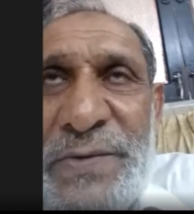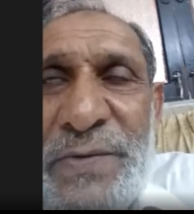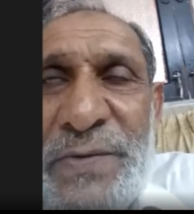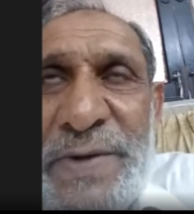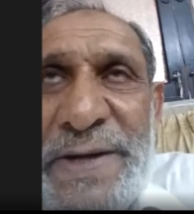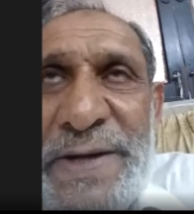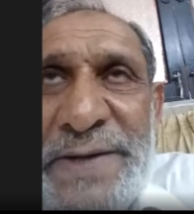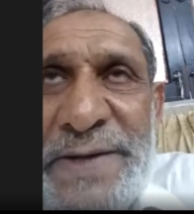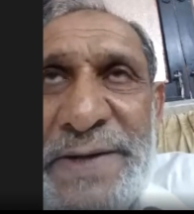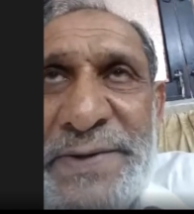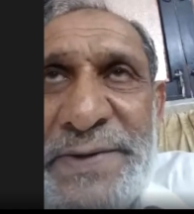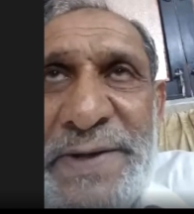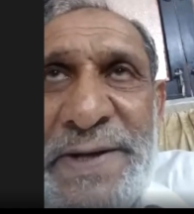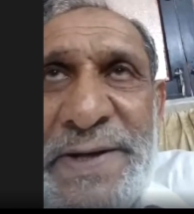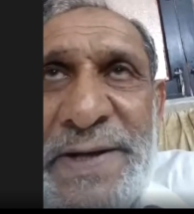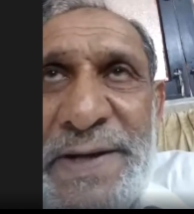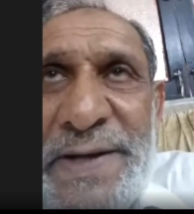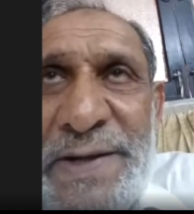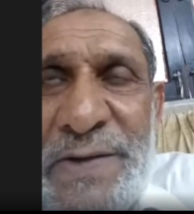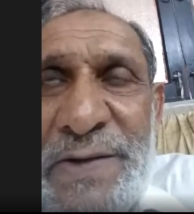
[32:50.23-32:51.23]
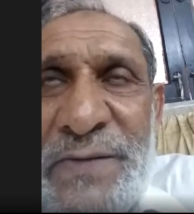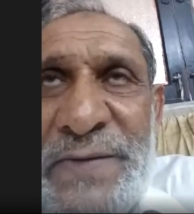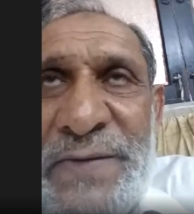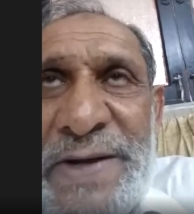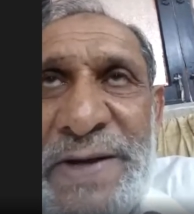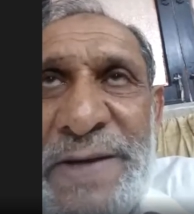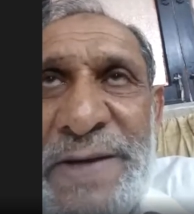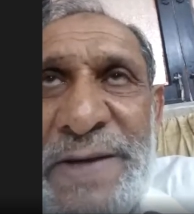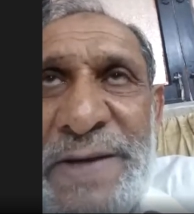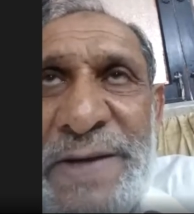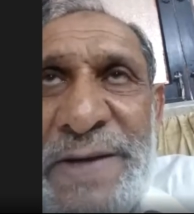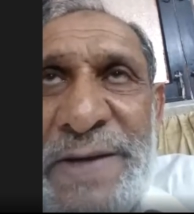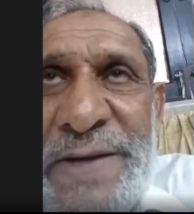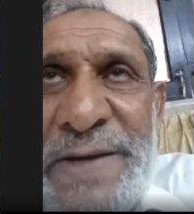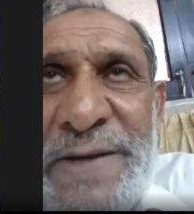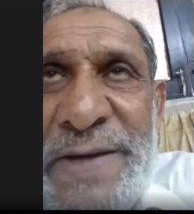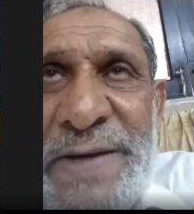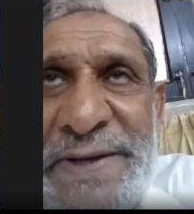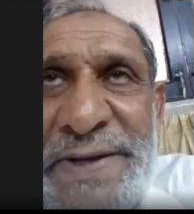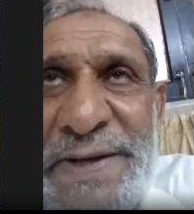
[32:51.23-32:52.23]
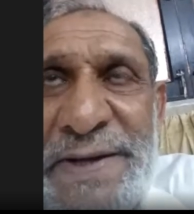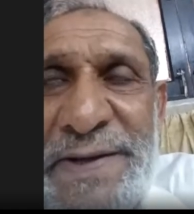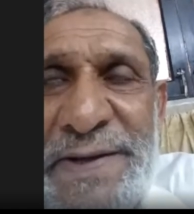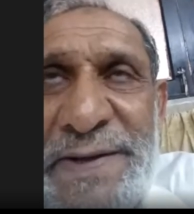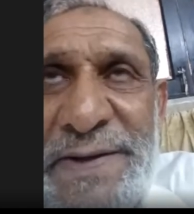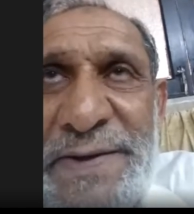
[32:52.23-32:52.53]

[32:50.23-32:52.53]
When you look at the color of RBC,